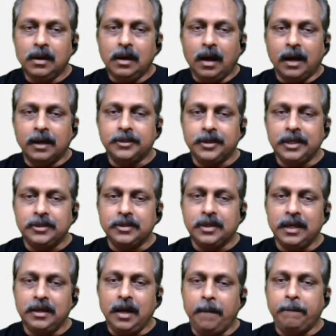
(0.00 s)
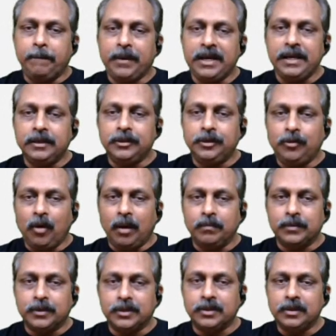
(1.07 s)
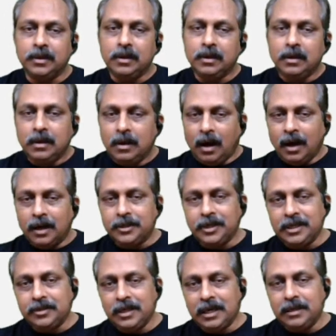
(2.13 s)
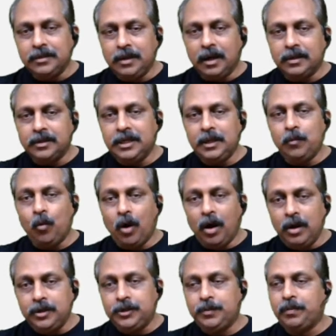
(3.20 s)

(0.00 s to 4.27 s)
Akshay said, I'm playing drums. Akshay said that he was